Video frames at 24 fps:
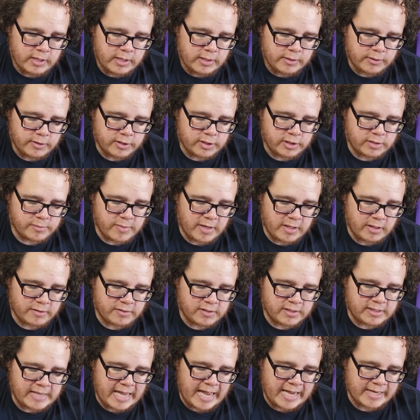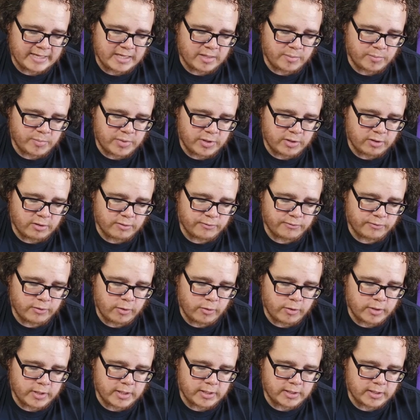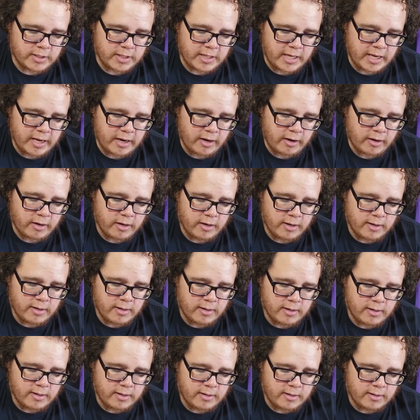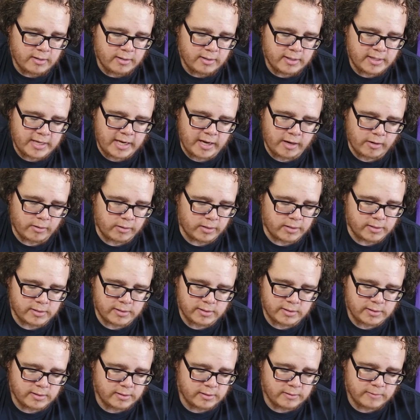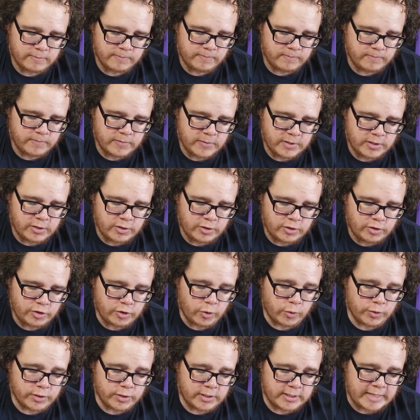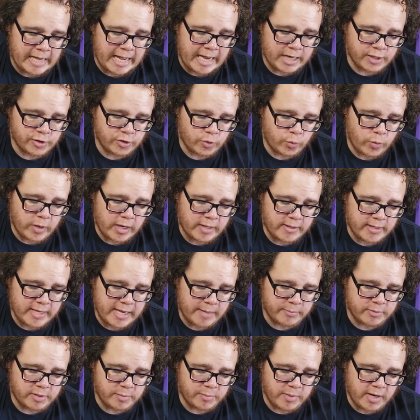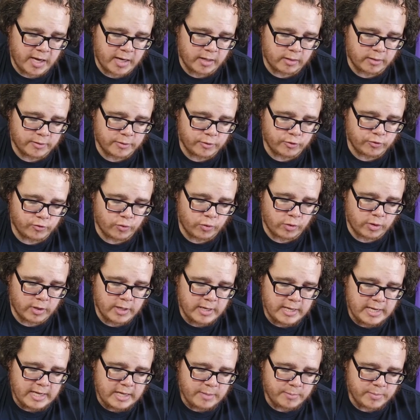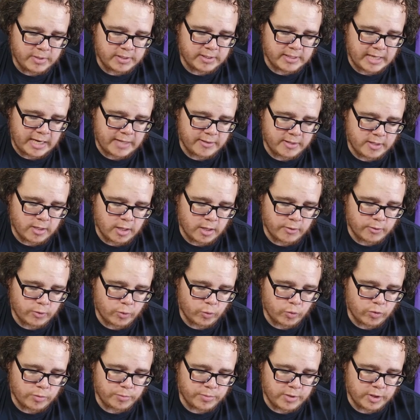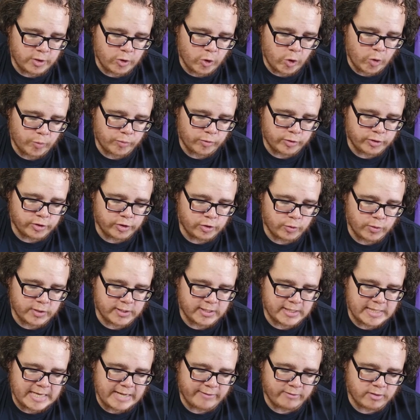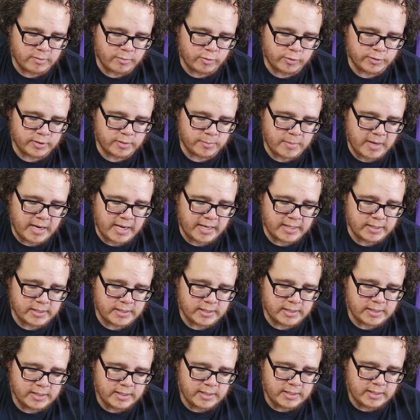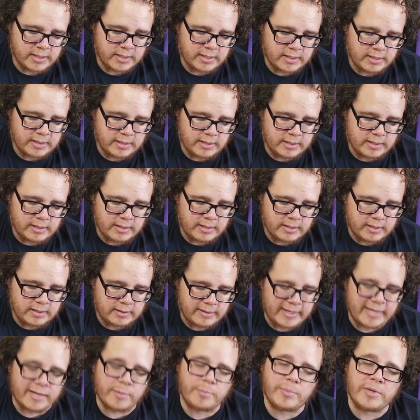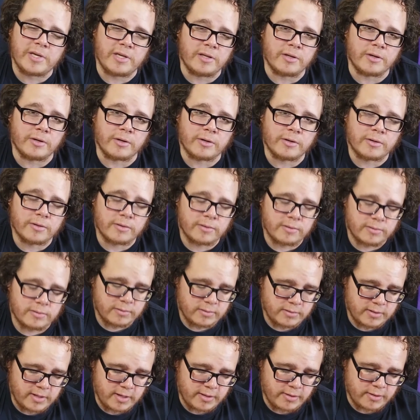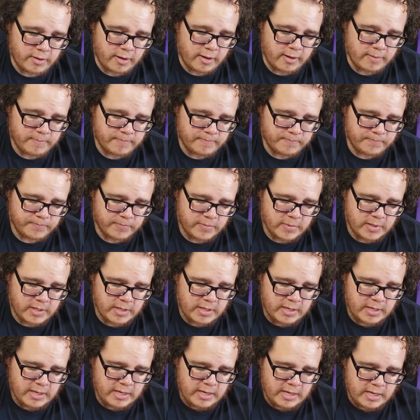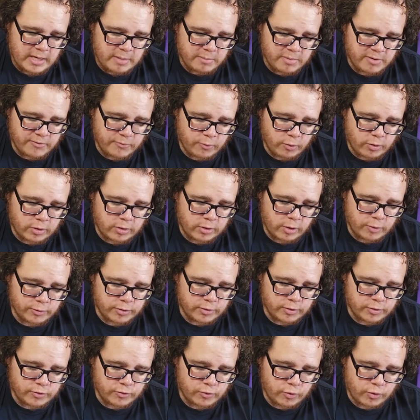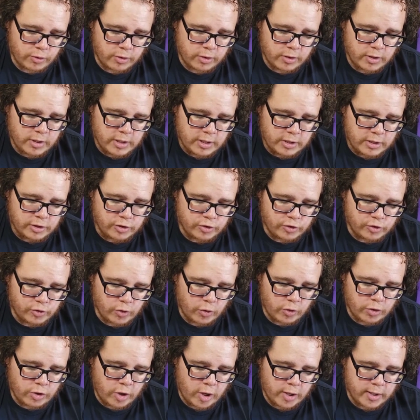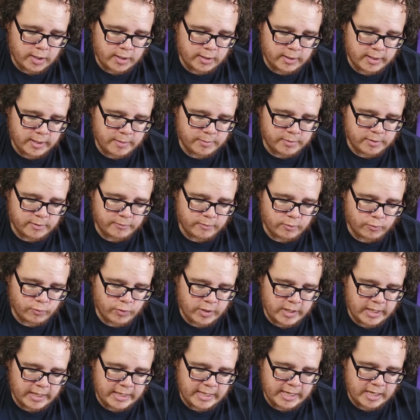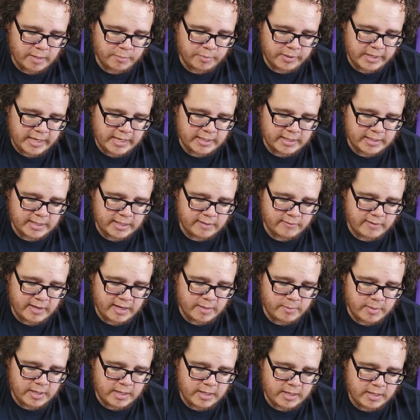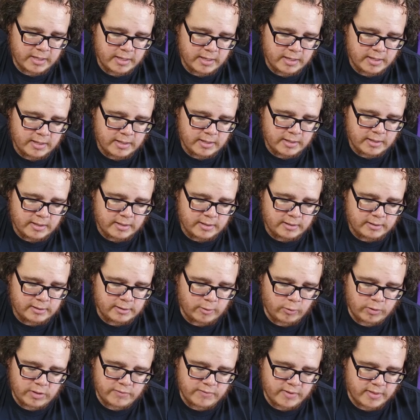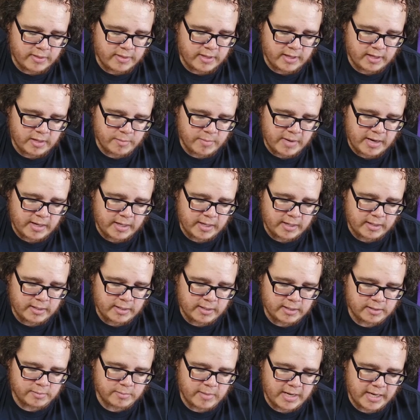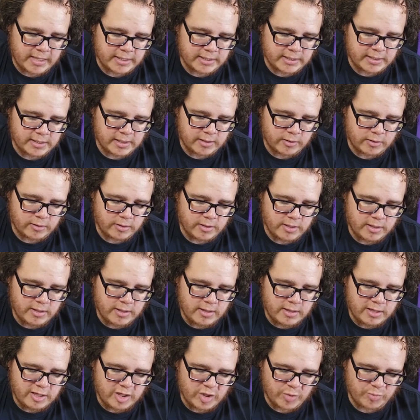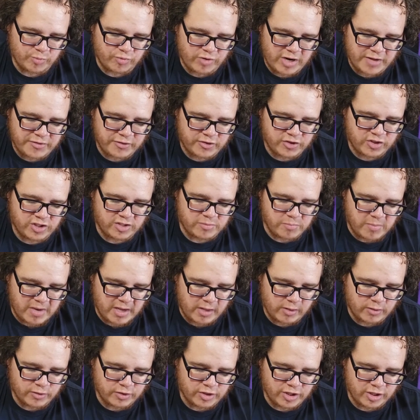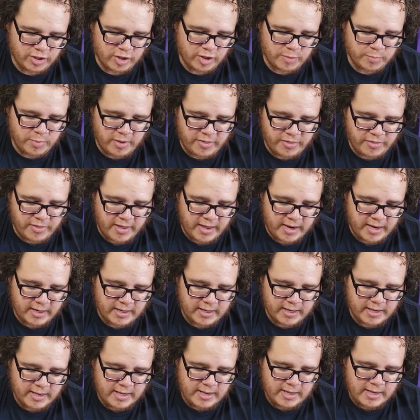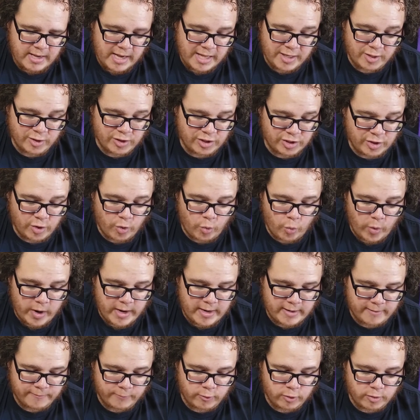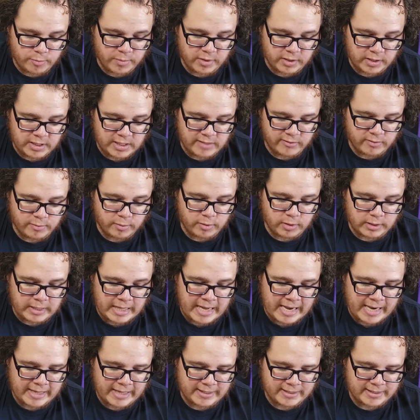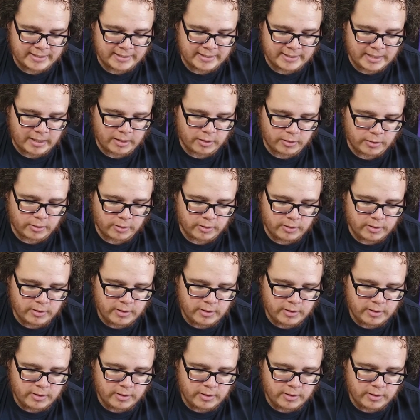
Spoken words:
The smell of stagnant beer floated into the air. Careless. Joel stashed away the empty bottle in the drawer beside the other would-be culprits to his inevitable demise. Like Peter, he thought. Before closing the drawer, Joel caught a glimpse of the ring he had planned to give Amy. Don't even think about it, his mind snickered. Your breath smells, you look pathetic, and you're still waiting for a believable lie to sell her.